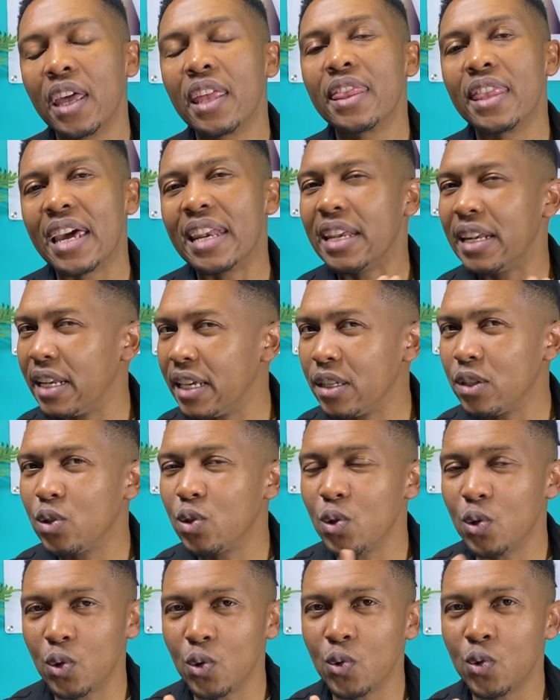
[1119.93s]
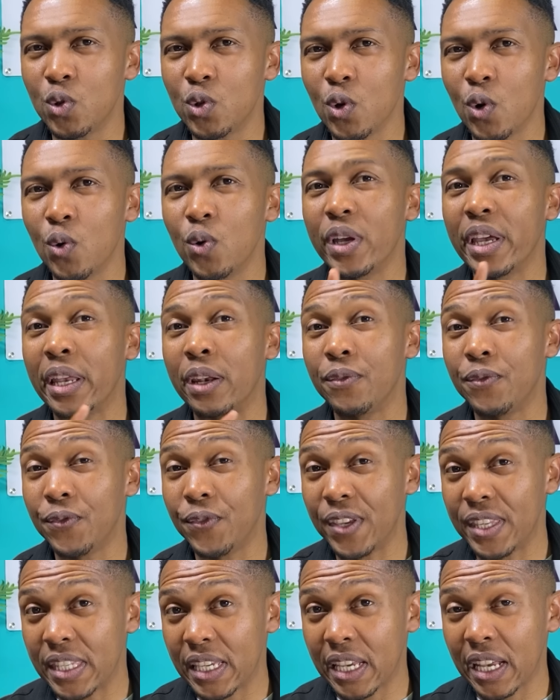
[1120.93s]
than it is to do so in
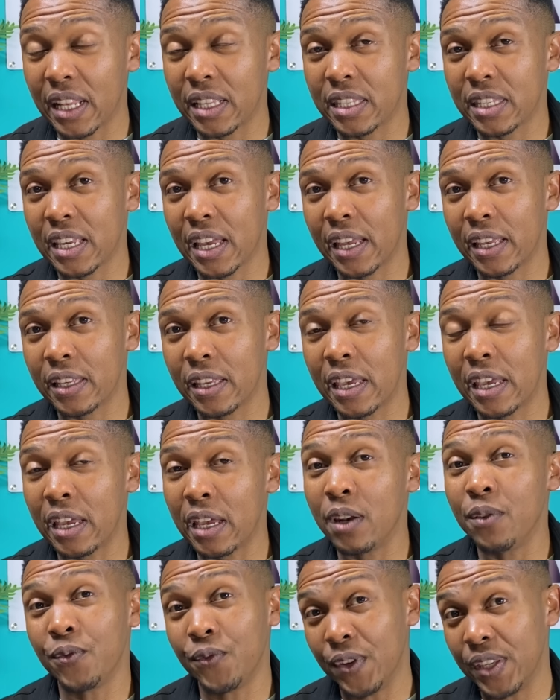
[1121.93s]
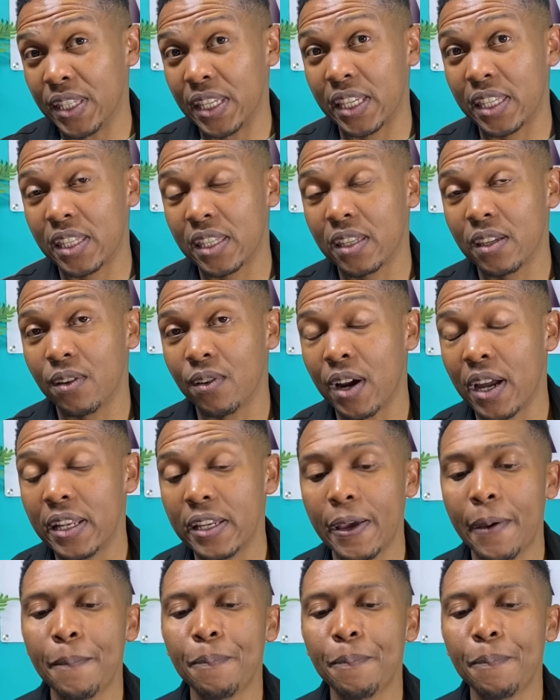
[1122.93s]
physics, right?